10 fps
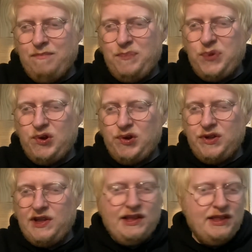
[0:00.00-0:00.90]
but
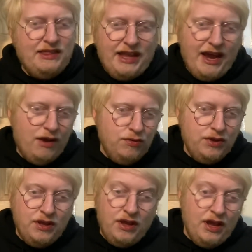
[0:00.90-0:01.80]
now
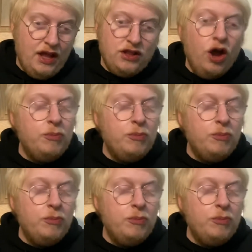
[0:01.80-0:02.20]
a lot of